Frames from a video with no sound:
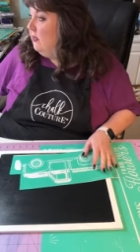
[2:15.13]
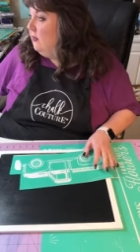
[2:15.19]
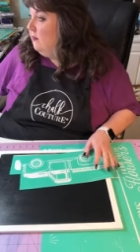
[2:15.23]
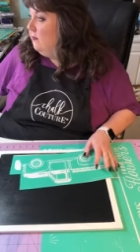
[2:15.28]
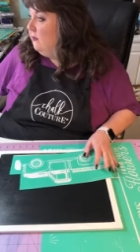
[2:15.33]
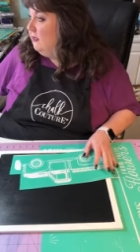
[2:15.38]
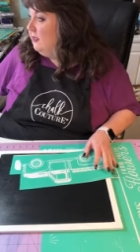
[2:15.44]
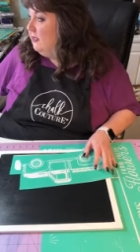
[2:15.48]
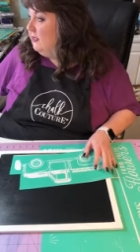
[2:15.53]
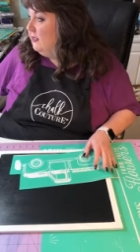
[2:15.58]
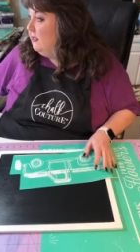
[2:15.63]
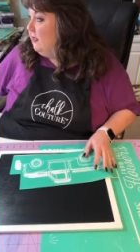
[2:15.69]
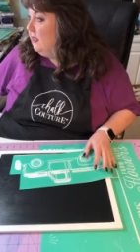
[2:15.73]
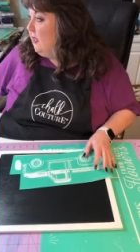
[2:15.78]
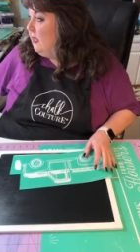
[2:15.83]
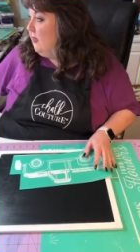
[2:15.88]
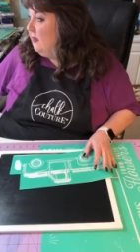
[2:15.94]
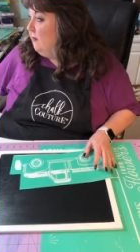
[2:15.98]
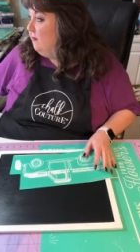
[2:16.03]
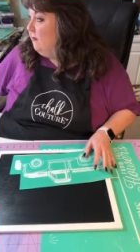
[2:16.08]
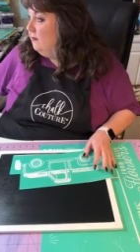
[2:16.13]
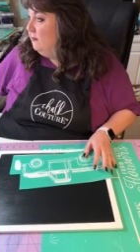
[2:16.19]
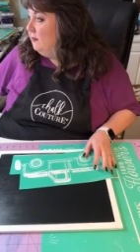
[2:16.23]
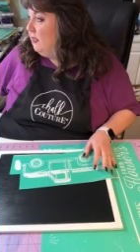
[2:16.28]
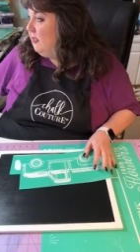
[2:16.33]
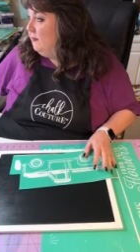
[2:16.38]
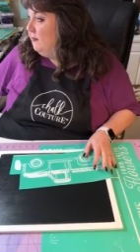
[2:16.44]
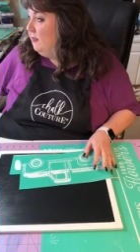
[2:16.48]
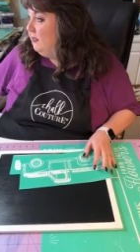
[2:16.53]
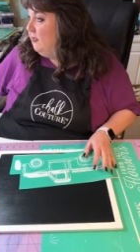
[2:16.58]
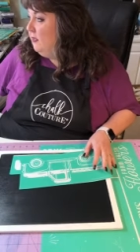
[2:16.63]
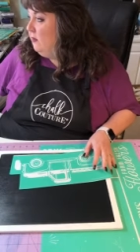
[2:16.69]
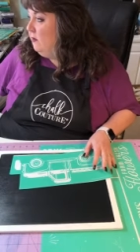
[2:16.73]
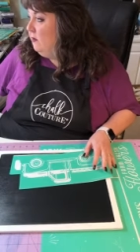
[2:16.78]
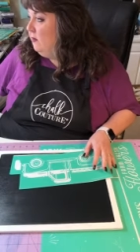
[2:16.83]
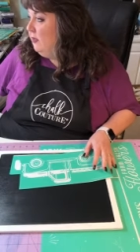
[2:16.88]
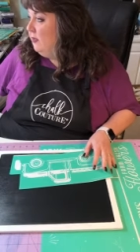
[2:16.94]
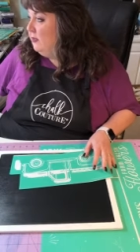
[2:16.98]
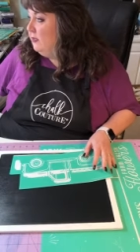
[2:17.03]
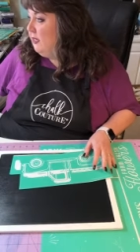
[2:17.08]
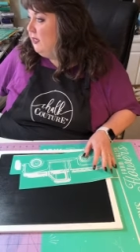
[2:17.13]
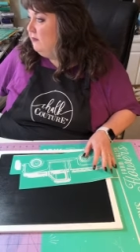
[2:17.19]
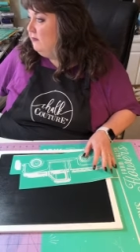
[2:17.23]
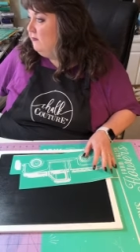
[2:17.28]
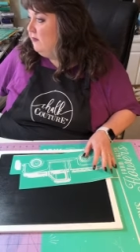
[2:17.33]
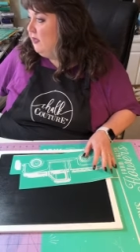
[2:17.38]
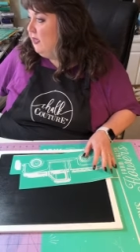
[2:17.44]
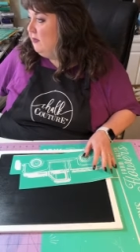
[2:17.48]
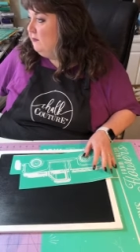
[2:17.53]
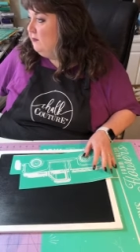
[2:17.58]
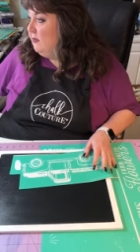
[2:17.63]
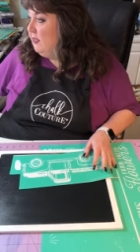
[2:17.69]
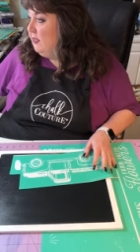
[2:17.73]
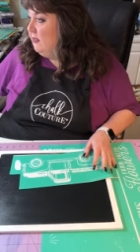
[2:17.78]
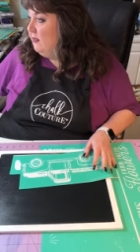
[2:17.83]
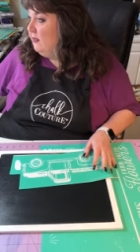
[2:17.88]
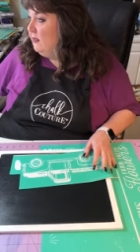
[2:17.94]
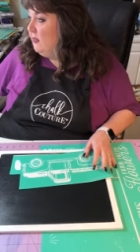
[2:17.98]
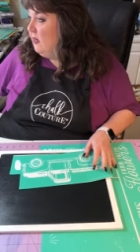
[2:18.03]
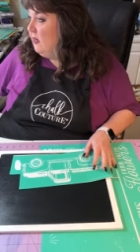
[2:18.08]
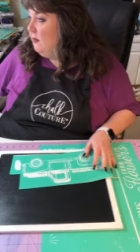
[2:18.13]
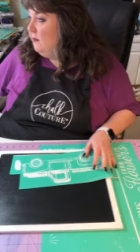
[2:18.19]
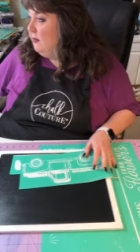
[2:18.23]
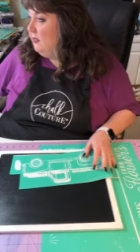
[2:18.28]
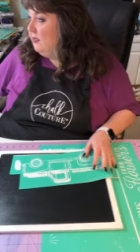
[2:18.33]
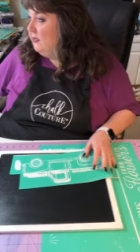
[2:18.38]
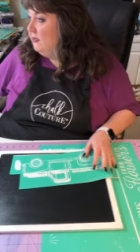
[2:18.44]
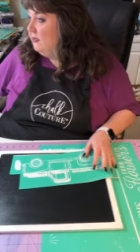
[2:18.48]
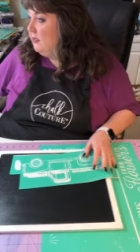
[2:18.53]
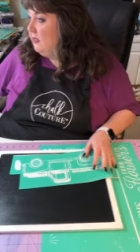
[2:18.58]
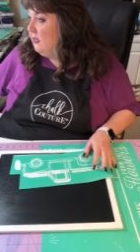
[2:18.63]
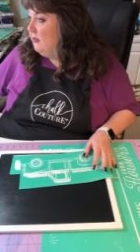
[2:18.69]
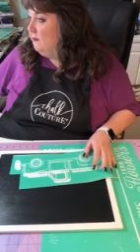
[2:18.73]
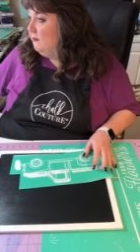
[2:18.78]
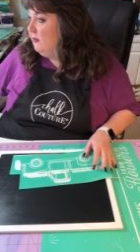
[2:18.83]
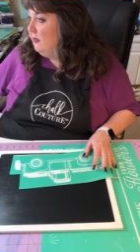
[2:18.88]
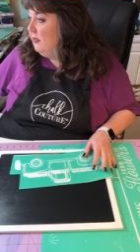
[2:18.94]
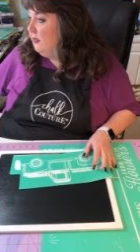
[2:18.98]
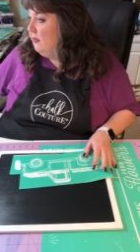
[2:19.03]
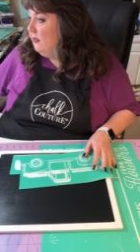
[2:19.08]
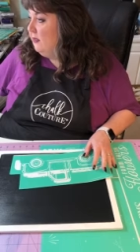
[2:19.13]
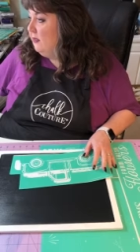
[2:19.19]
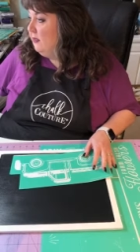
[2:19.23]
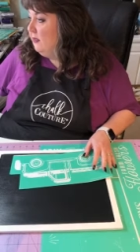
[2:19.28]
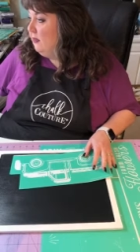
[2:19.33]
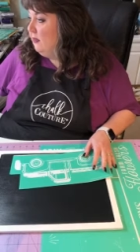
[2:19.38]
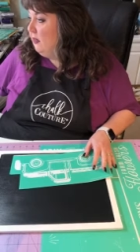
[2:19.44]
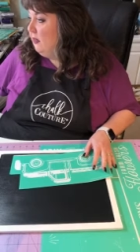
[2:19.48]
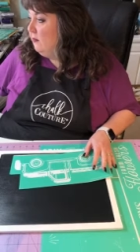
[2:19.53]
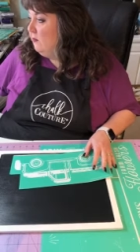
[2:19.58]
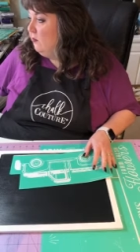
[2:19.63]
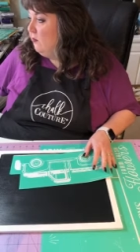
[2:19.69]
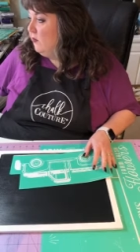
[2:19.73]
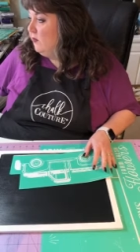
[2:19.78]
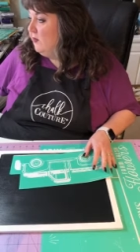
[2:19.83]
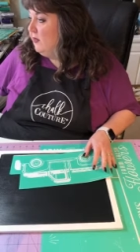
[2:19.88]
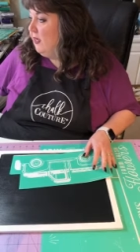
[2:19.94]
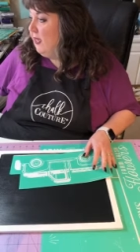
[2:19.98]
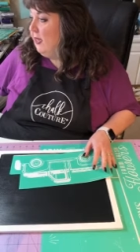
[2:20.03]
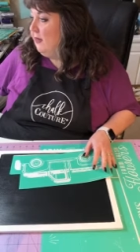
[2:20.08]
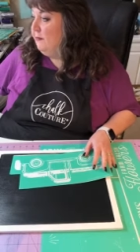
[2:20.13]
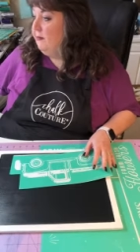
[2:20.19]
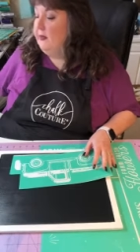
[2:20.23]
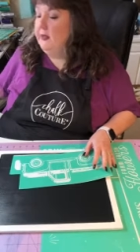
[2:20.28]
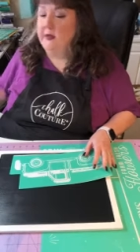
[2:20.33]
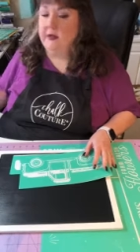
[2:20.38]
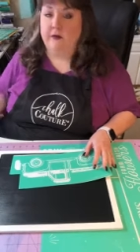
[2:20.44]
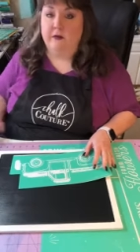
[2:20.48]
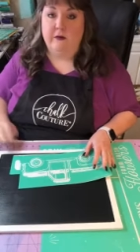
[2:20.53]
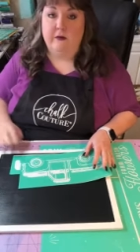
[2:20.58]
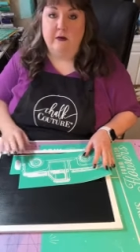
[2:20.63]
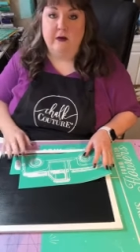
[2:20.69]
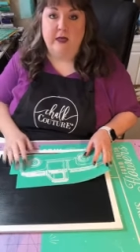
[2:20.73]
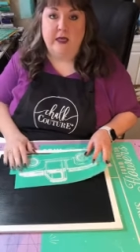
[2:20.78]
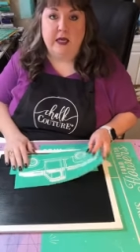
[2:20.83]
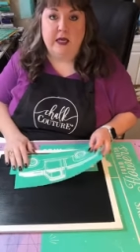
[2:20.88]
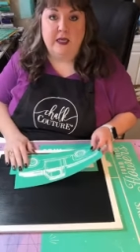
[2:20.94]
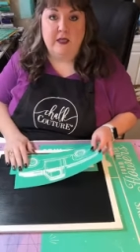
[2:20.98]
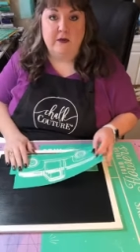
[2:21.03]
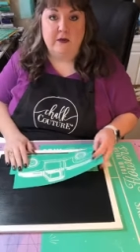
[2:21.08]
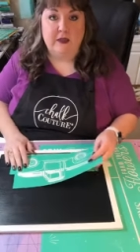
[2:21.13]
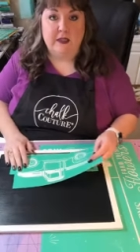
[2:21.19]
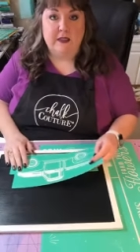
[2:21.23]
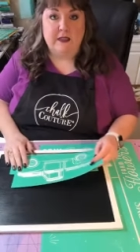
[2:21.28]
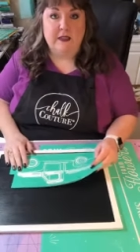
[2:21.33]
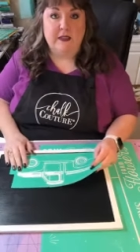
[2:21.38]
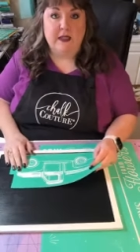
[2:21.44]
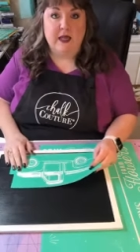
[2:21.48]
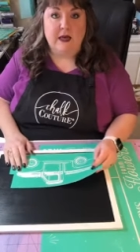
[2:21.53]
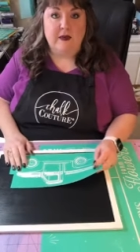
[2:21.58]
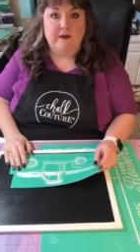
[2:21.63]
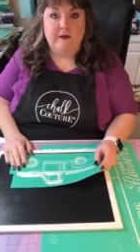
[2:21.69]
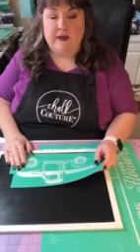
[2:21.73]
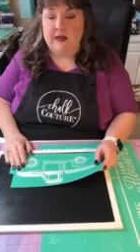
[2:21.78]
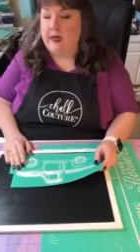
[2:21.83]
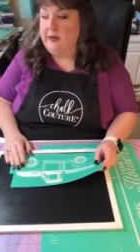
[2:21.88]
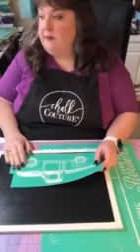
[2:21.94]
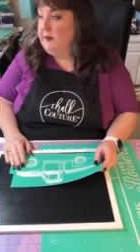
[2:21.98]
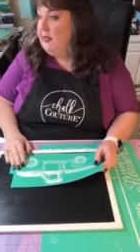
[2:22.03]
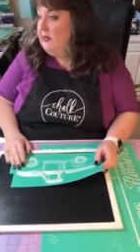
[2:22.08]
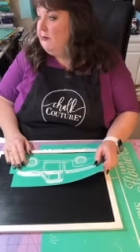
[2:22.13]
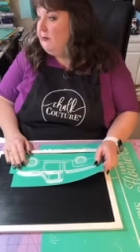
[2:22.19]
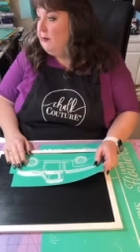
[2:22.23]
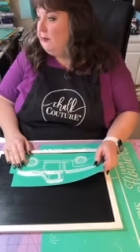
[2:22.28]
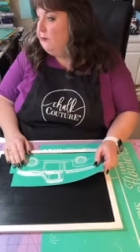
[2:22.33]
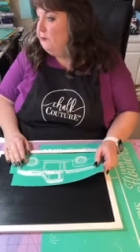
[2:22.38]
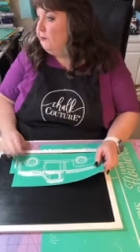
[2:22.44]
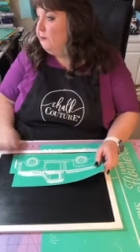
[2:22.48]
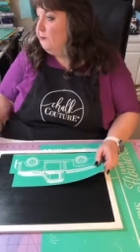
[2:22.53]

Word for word: please um, let me know and type VIP in the comments and I'd be uh, more than happy to get you into that VIP group.